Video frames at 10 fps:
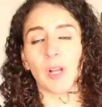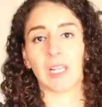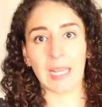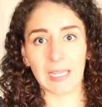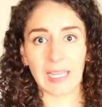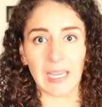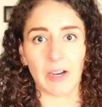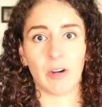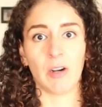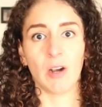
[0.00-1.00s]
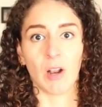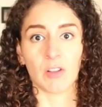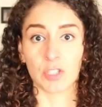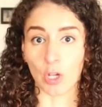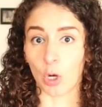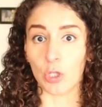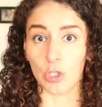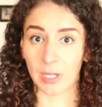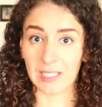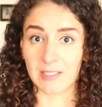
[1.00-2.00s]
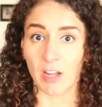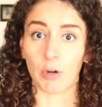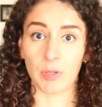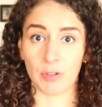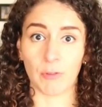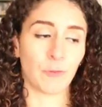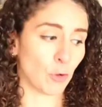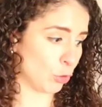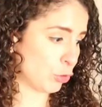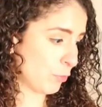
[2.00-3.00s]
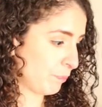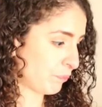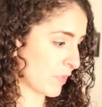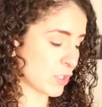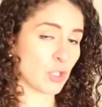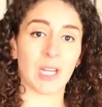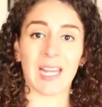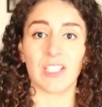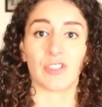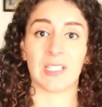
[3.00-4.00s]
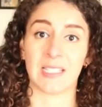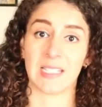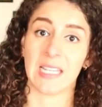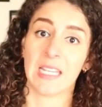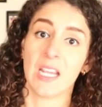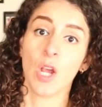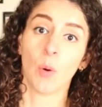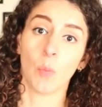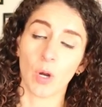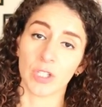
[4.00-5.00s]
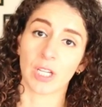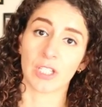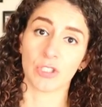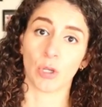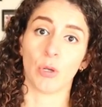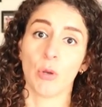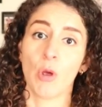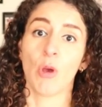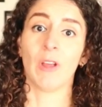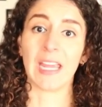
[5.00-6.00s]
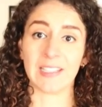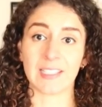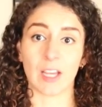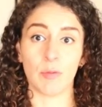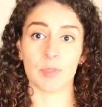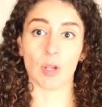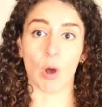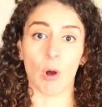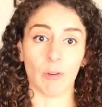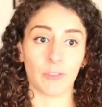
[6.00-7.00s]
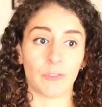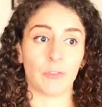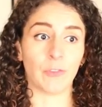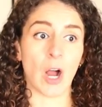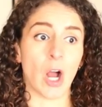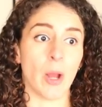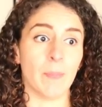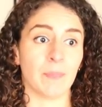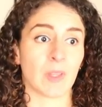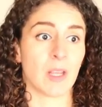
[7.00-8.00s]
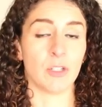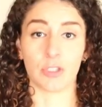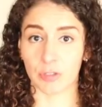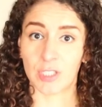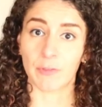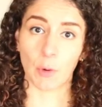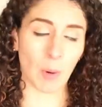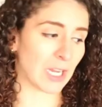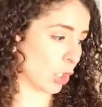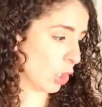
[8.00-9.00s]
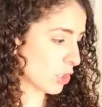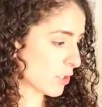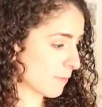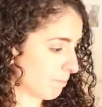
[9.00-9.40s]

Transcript: put a link here so you can start with your food so you can actually see what you can do in terms of um, nutrition for weight loss